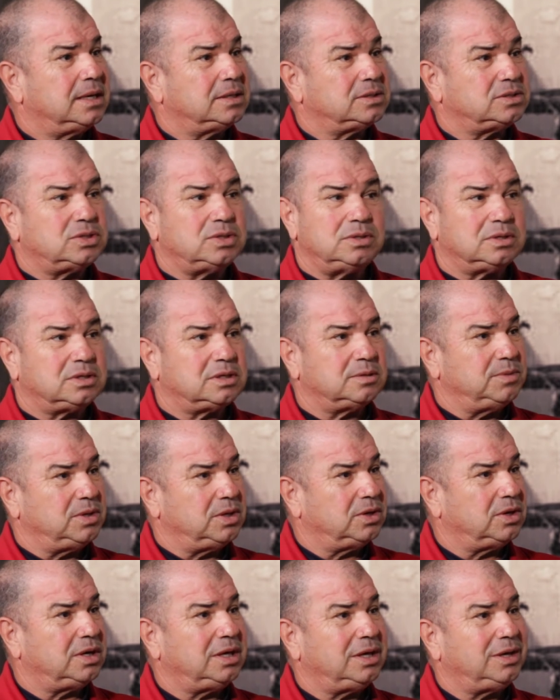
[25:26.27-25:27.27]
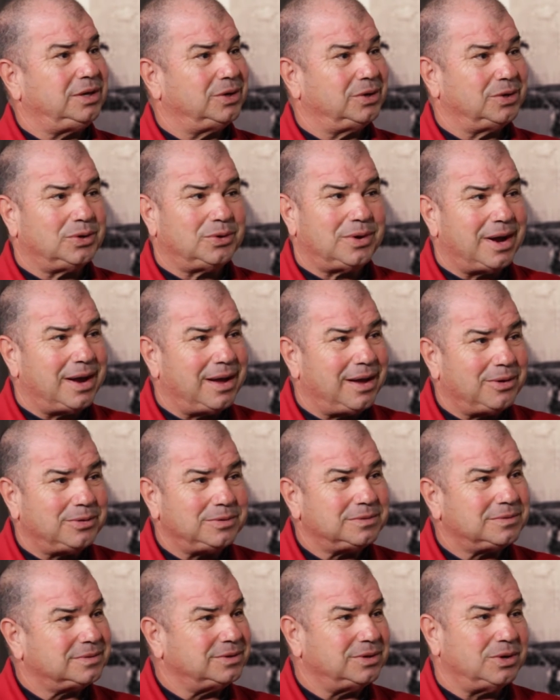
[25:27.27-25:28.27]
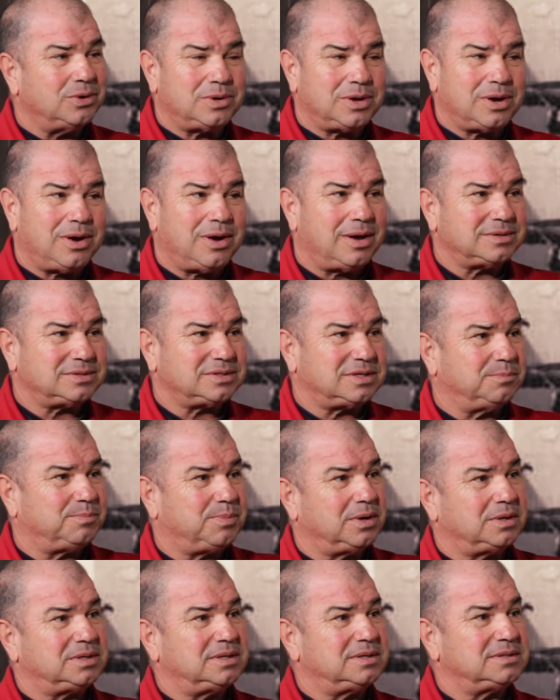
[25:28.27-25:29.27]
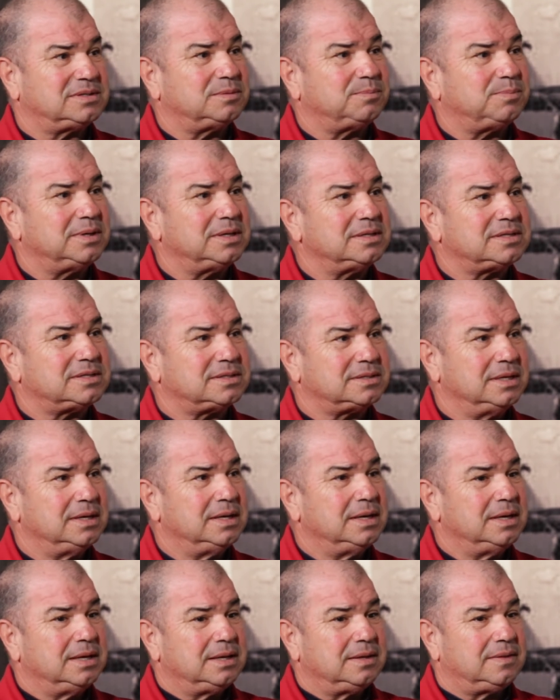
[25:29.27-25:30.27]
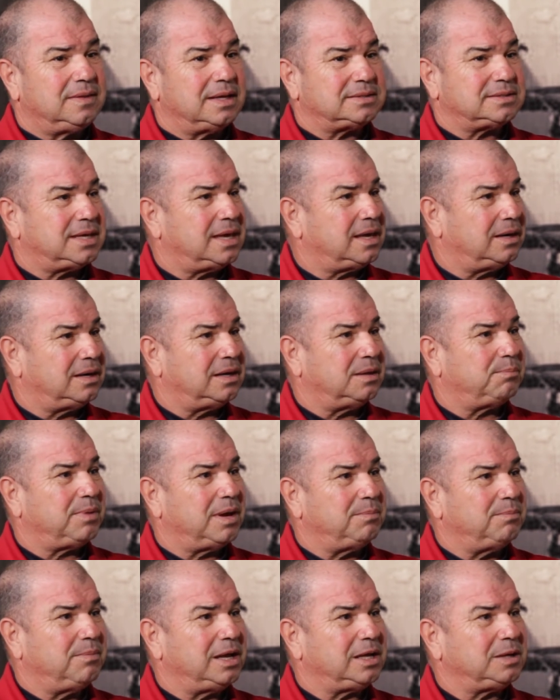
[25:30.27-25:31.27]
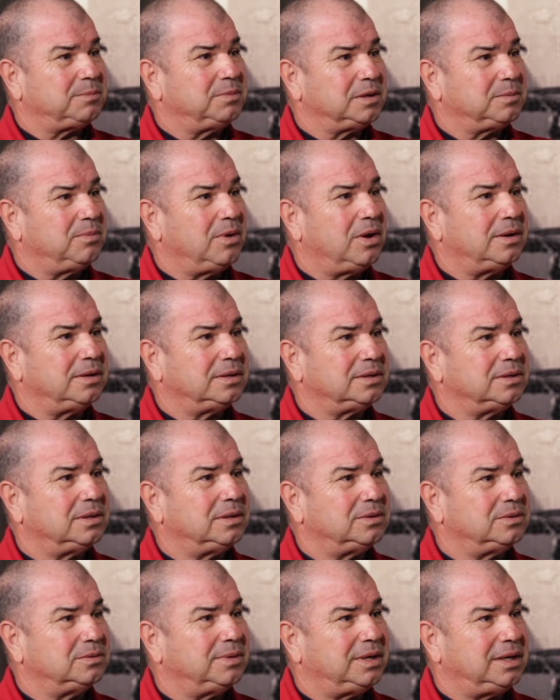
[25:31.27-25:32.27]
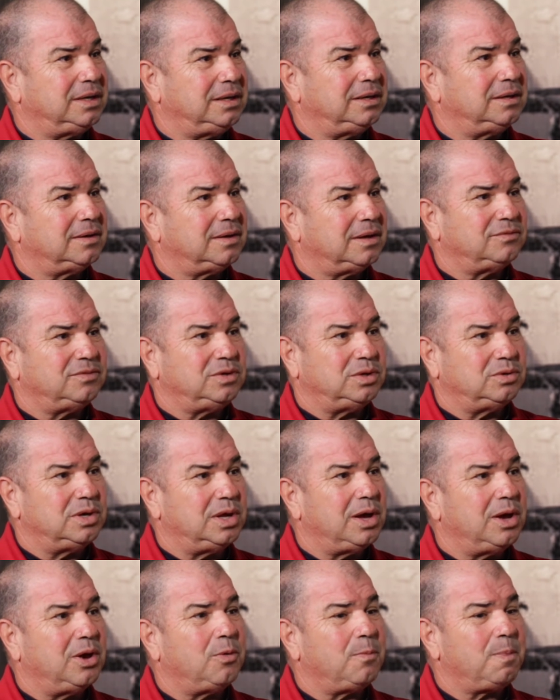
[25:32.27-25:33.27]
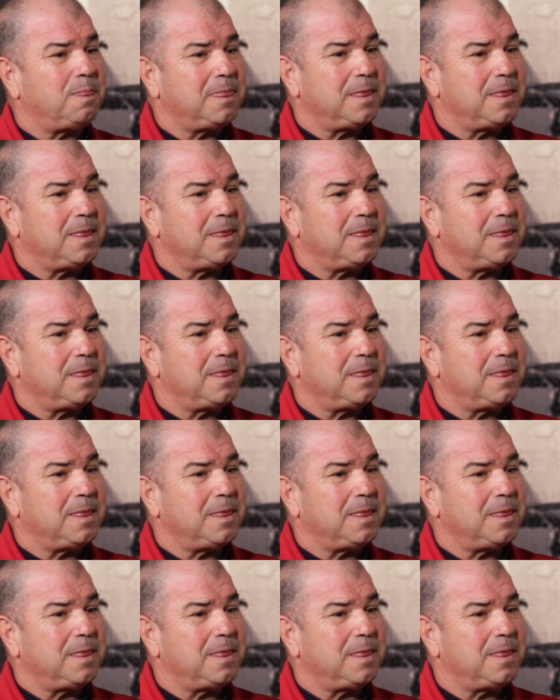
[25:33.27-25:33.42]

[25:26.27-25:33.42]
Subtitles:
to the community year-round, no cost to participants. That's headed up by Mike McMonagle, who many of you know.